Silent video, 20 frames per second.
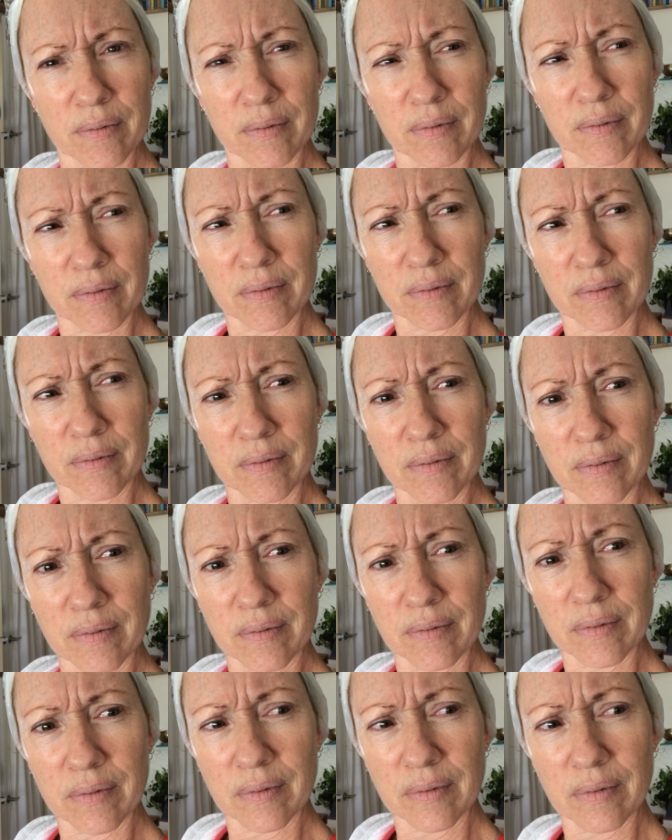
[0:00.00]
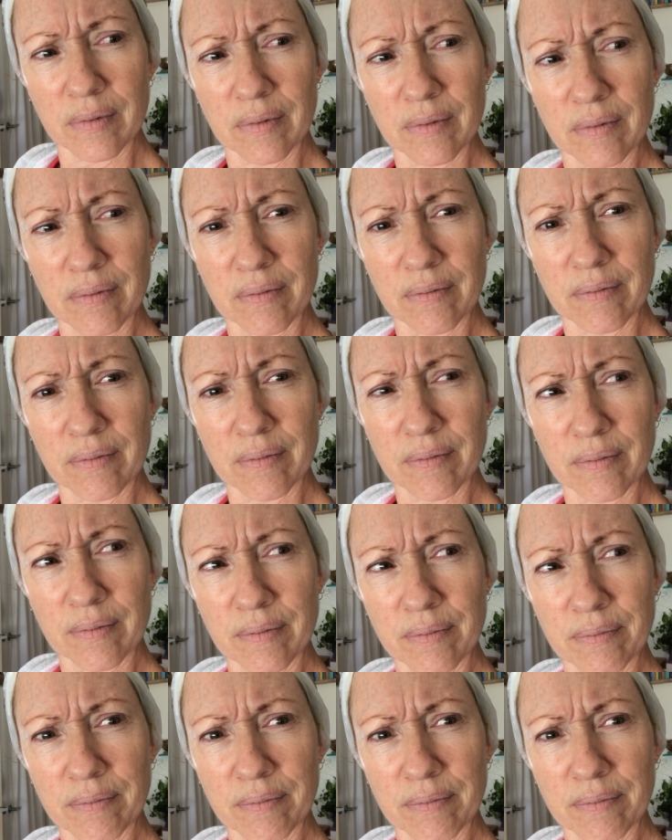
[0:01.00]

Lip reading: Nobody speaks.